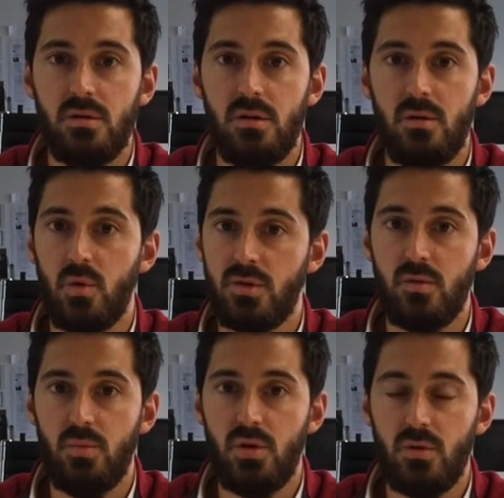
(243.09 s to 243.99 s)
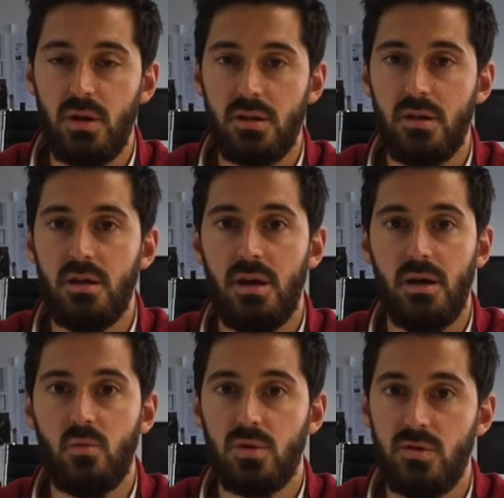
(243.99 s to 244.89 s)
what's your burn rate
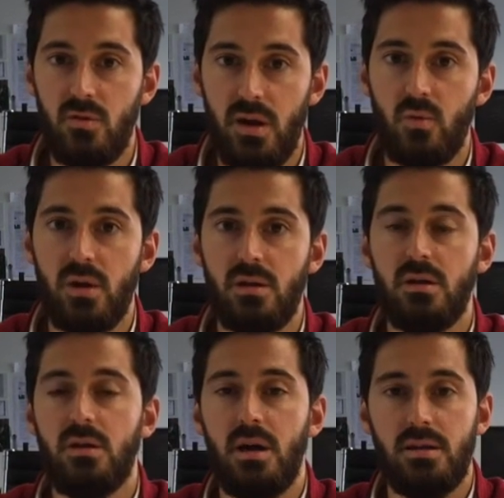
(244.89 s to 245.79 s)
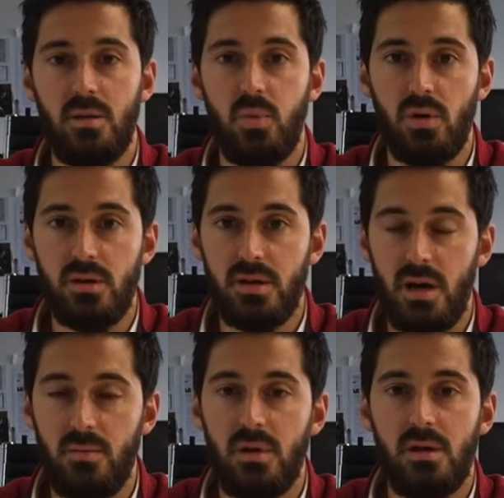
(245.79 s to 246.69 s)
and what's your runway at that point in
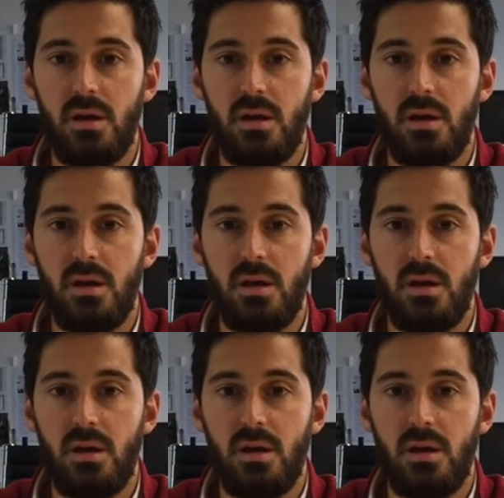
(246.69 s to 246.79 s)
time.